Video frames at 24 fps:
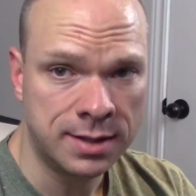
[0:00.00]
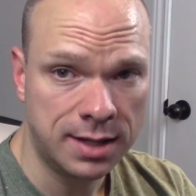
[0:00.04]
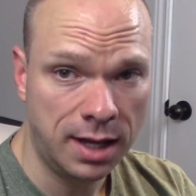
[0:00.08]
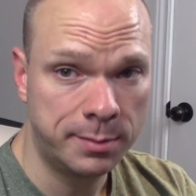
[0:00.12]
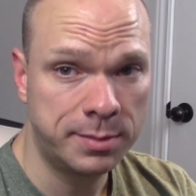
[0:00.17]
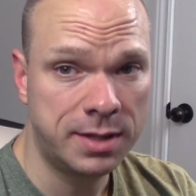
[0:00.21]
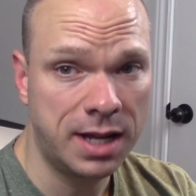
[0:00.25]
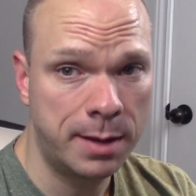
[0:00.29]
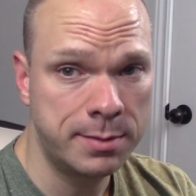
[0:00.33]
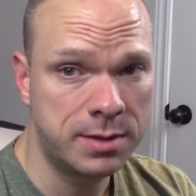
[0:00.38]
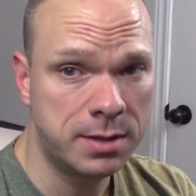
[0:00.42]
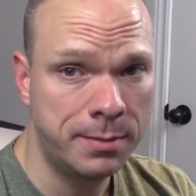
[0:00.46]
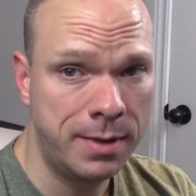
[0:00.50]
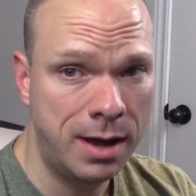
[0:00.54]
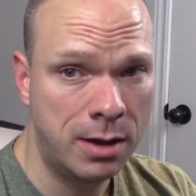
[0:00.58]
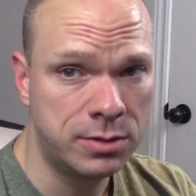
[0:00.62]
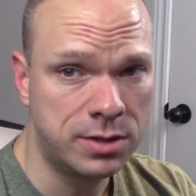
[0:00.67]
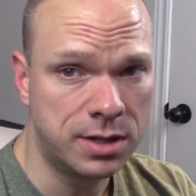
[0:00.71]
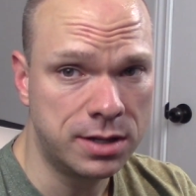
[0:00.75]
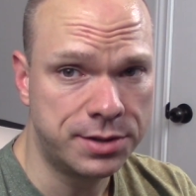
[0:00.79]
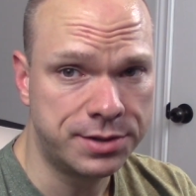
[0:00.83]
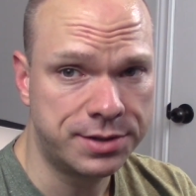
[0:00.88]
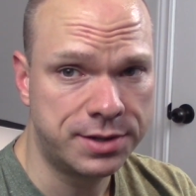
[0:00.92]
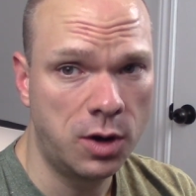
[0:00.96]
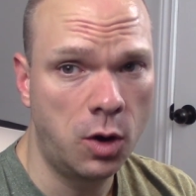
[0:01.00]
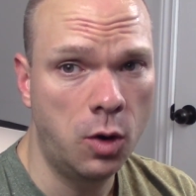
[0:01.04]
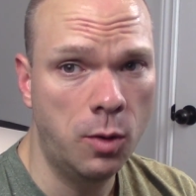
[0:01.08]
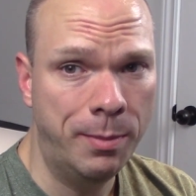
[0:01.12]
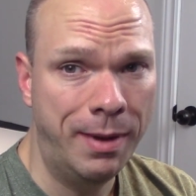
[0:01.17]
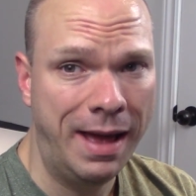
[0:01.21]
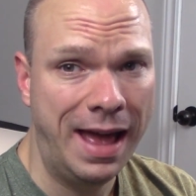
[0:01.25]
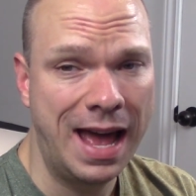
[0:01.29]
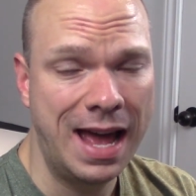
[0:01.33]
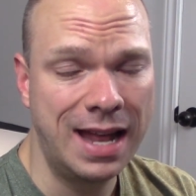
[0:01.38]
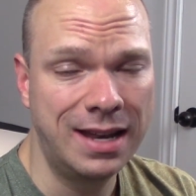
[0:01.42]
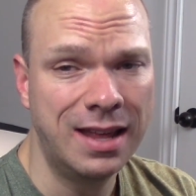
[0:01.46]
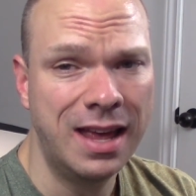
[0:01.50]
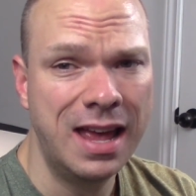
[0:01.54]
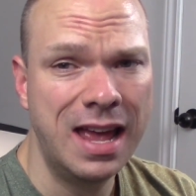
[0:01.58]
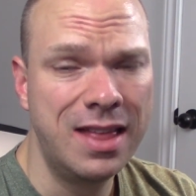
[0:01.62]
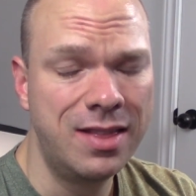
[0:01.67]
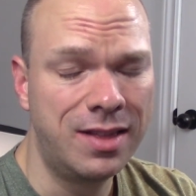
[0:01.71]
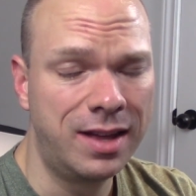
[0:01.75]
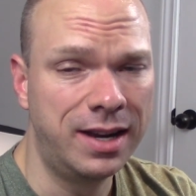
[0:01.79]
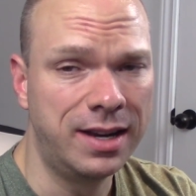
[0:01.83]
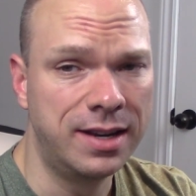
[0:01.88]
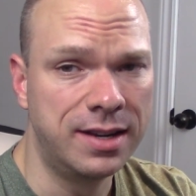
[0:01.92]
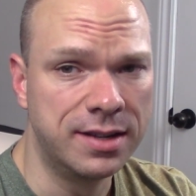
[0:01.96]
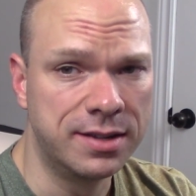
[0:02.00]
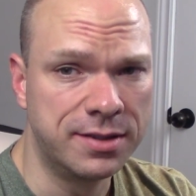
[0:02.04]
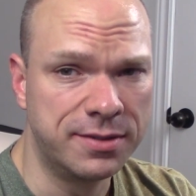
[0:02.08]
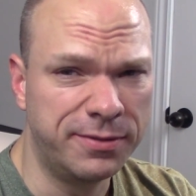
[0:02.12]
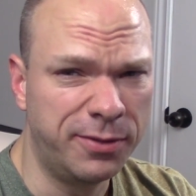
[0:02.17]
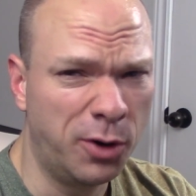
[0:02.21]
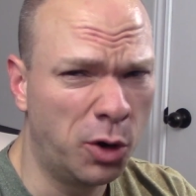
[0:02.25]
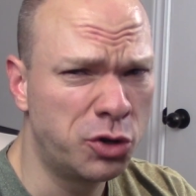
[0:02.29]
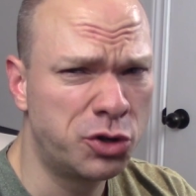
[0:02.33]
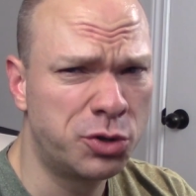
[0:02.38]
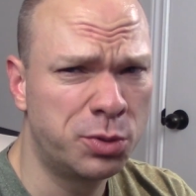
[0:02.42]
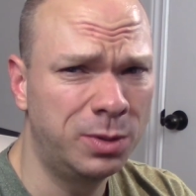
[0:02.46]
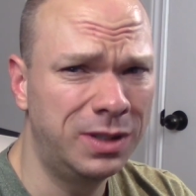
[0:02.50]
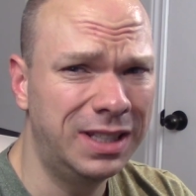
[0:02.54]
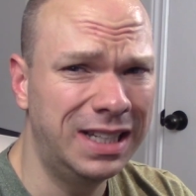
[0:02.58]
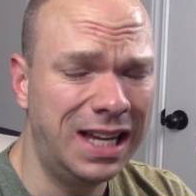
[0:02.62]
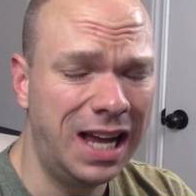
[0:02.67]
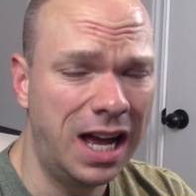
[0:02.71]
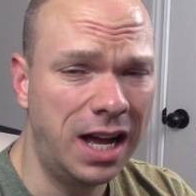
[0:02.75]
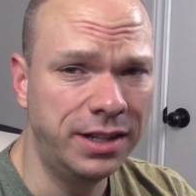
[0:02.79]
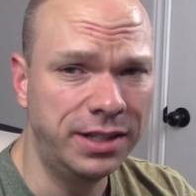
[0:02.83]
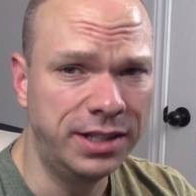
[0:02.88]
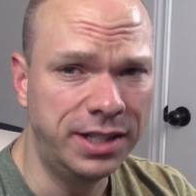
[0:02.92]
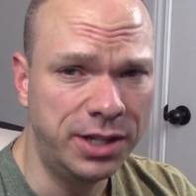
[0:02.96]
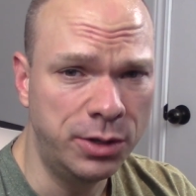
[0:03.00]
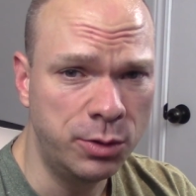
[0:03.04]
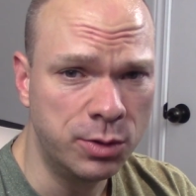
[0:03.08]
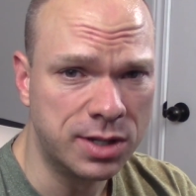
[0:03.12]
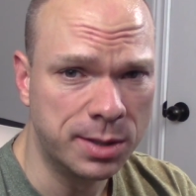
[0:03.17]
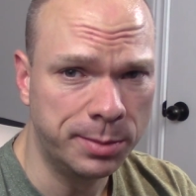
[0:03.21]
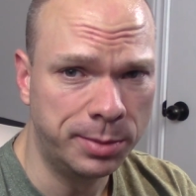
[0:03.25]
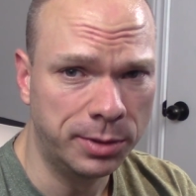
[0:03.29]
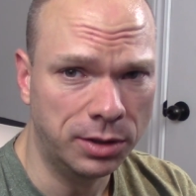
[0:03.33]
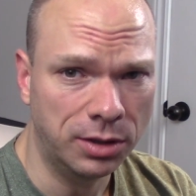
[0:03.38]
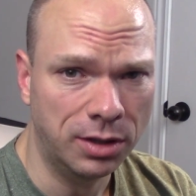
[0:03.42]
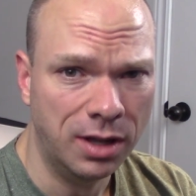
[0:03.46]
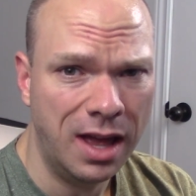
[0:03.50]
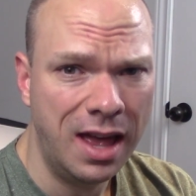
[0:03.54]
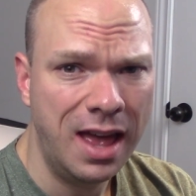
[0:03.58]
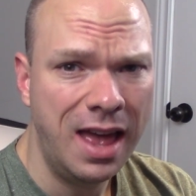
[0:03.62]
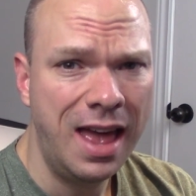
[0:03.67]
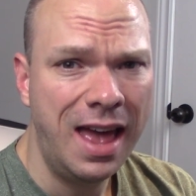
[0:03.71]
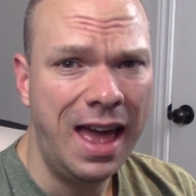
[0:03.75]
Sometimes a mouse is so bad that it is virtually unusable,